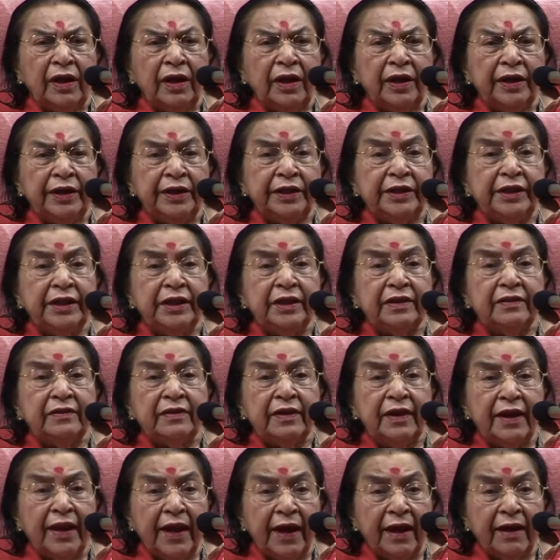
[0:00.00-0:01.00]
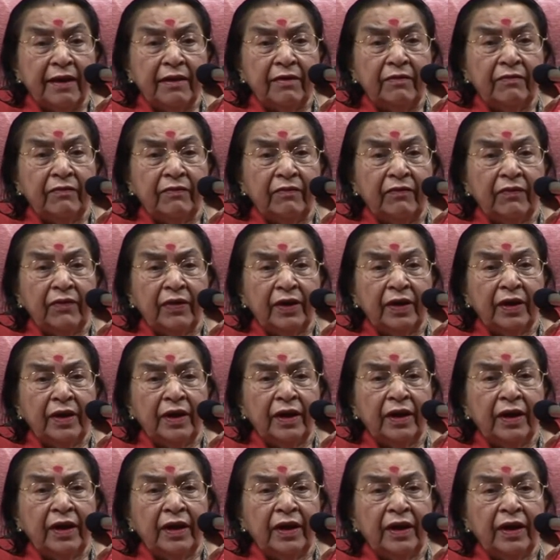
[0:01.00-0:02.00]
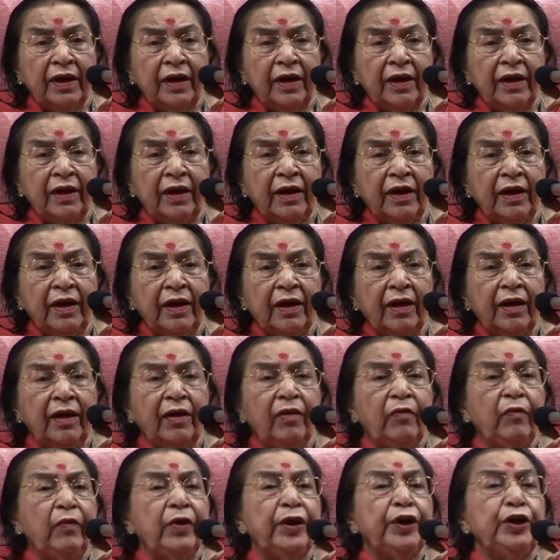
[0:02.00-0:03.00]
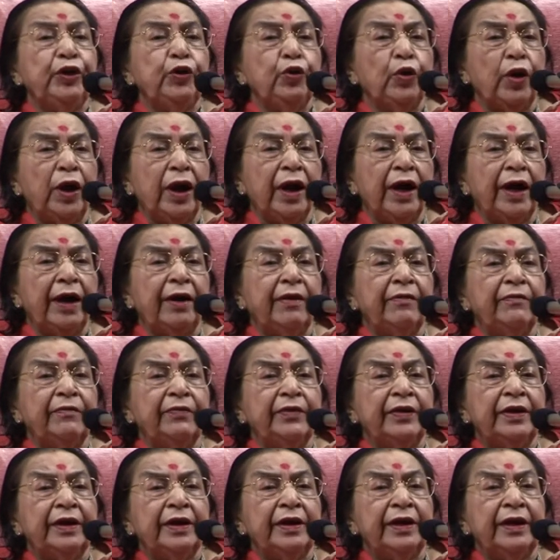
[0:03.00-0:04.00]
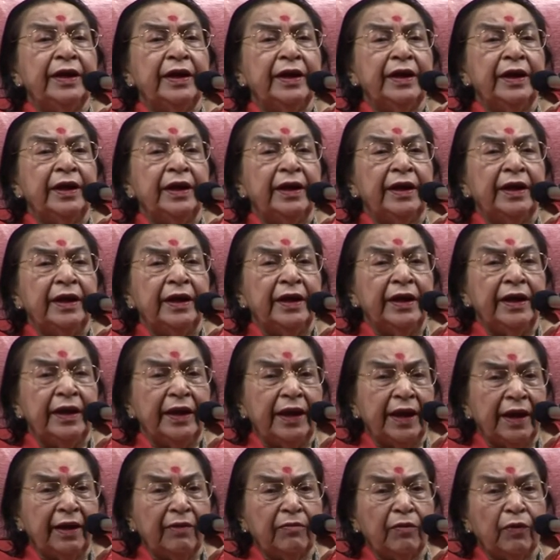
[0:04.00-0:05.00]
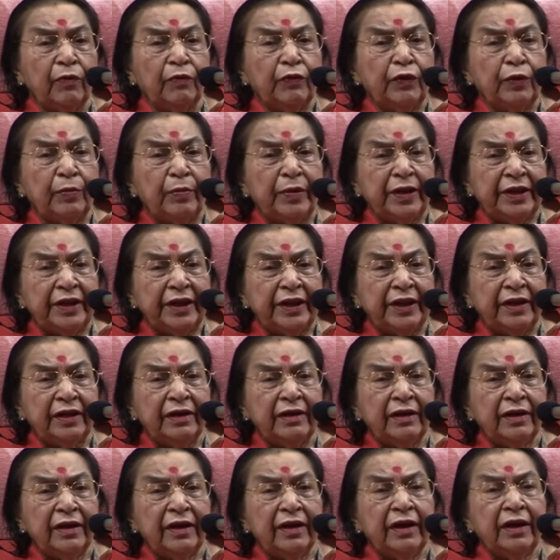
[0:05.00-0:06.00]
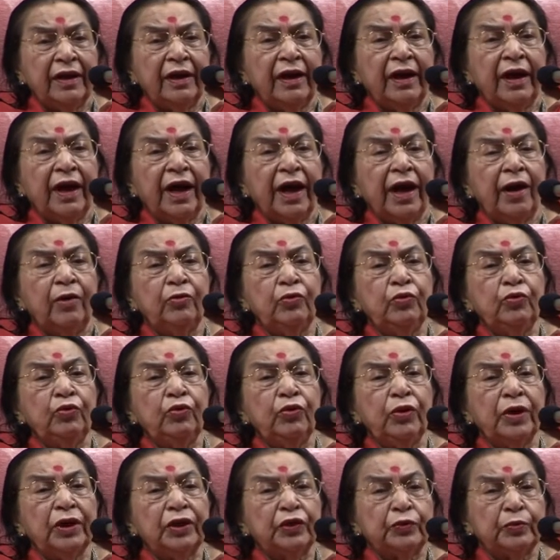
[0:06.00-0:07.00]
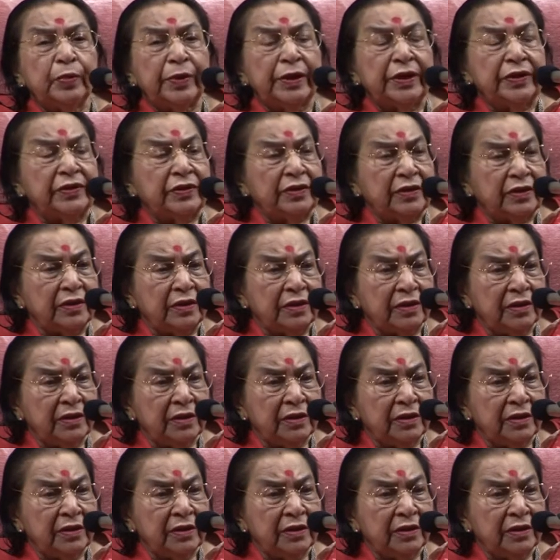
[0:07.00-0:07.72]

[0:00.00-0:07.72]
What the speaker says: It is love. When you have love of the mother, how do you express?